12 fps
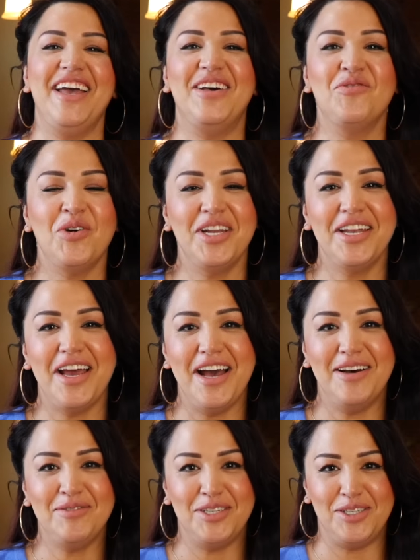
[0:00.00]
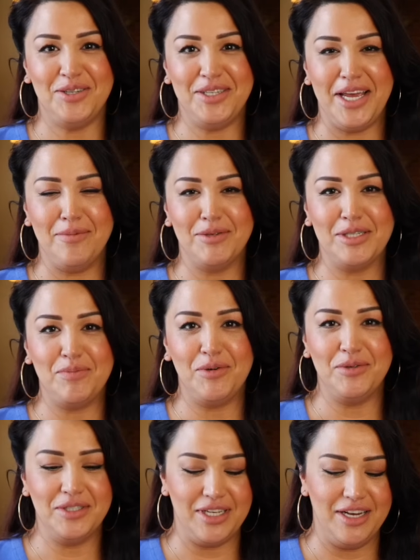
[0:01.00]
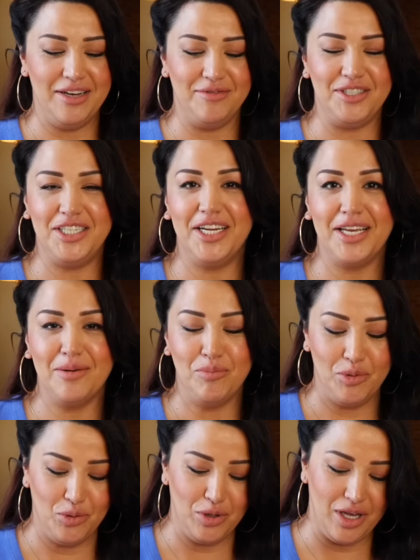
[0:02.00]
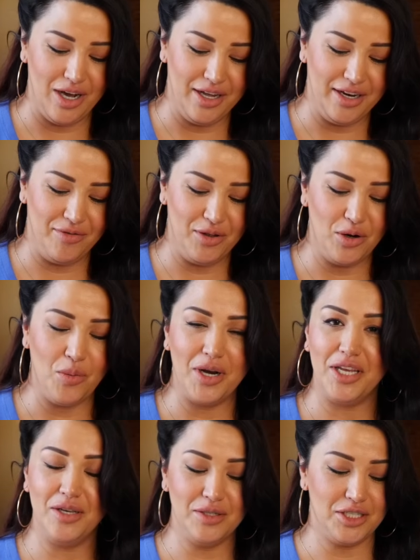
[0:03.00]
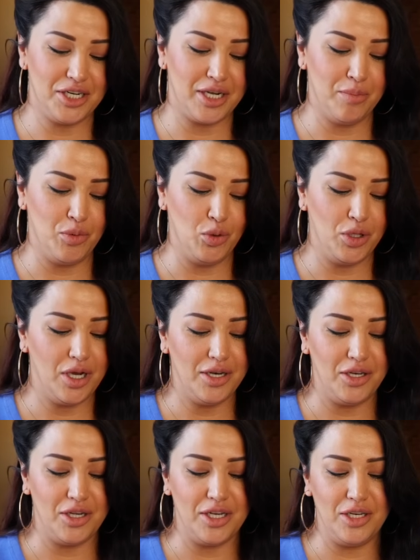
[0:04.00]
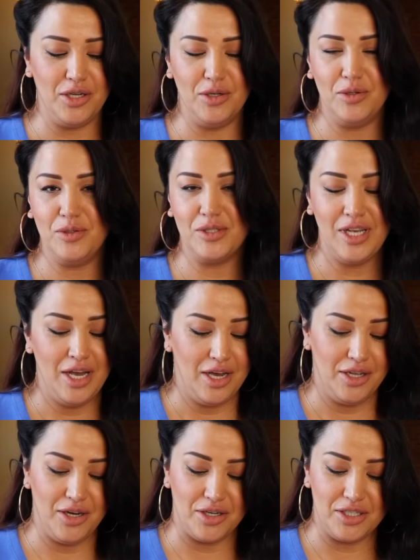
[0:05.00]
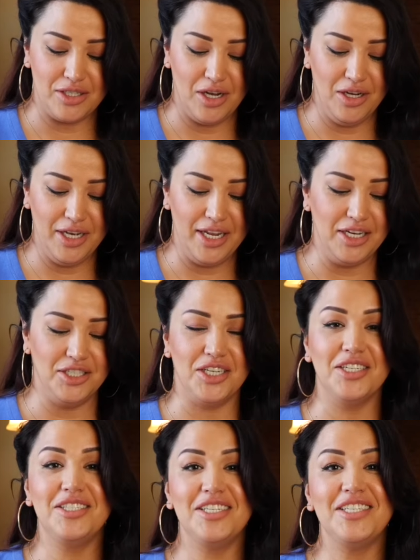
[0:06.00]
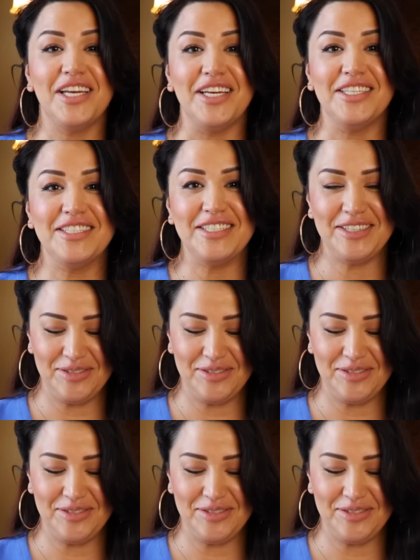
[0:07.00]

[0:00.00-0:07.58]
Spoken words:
and 1.5 to 2 tablespoons of chicken bouillon. If you don't want to use chicken bouillon, you can use your salt and adjust to taste.